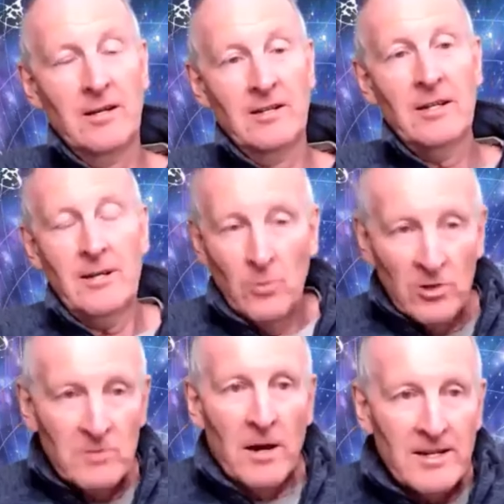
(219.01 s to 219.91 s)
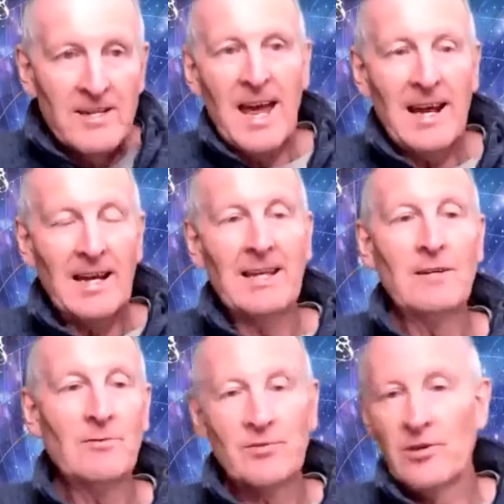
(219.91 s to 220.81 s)
You know, it was my
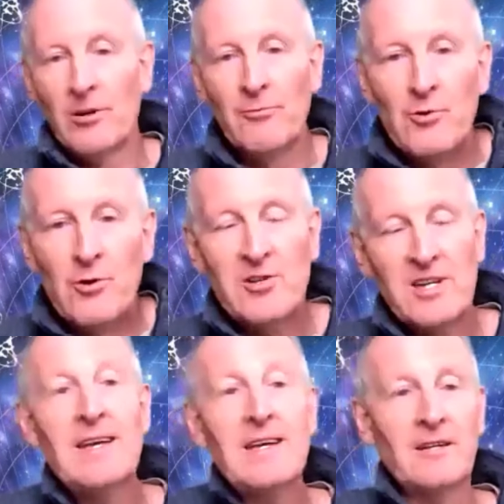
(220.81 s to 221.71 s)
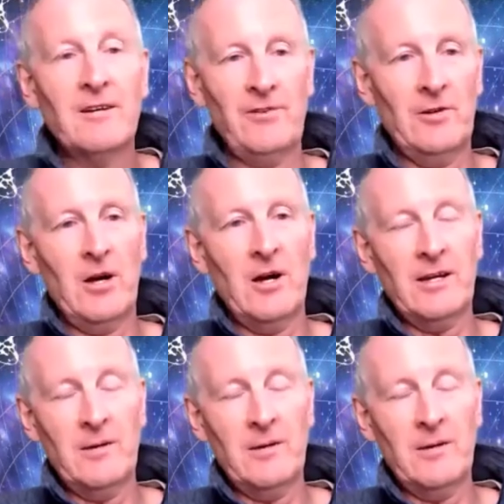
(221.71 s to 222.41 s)
daily sort of routine, if you like.